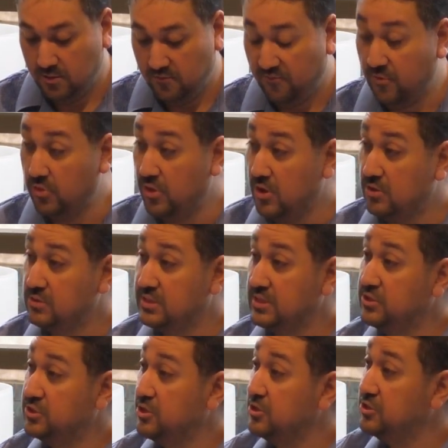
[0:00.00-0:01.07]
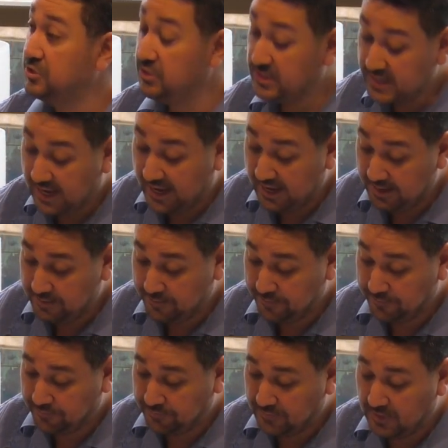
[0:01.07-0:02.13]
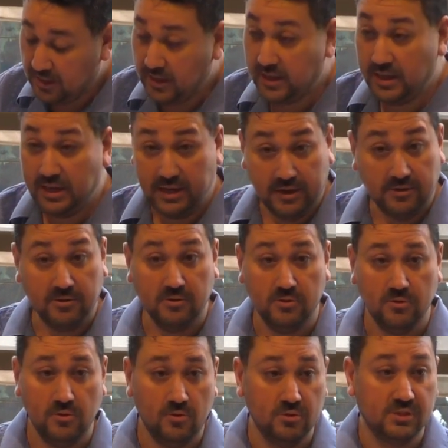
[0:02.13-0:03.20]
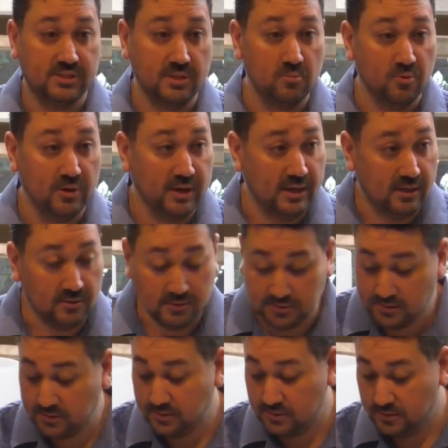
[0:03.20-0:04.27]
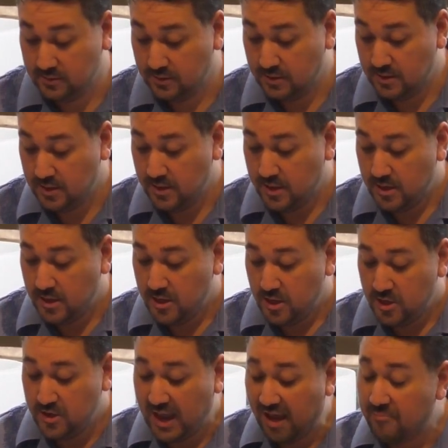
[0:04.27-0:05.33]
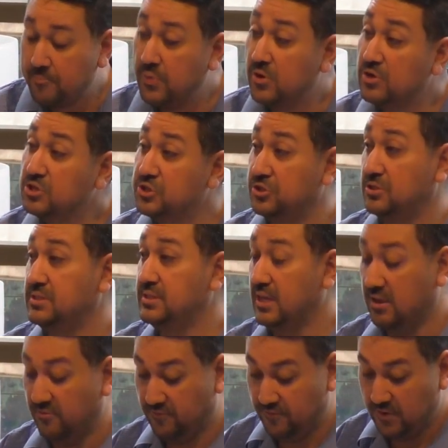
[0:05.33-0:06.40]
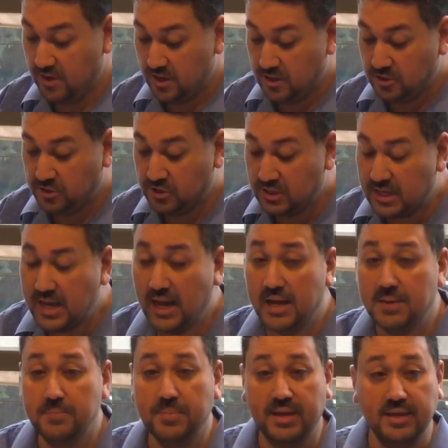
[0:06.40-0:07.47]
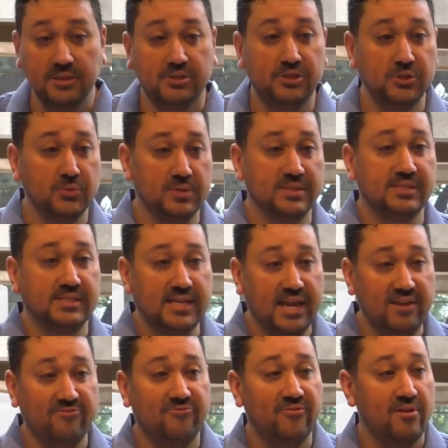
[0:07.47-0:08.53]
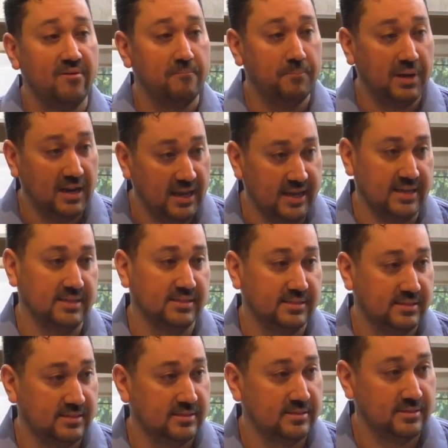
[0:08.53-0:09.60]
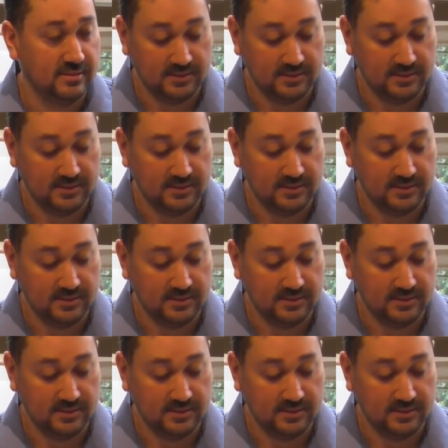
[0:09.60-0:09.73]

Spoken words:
For those in church today, here or somewhere else, you have pushed yourself to come into a safe place.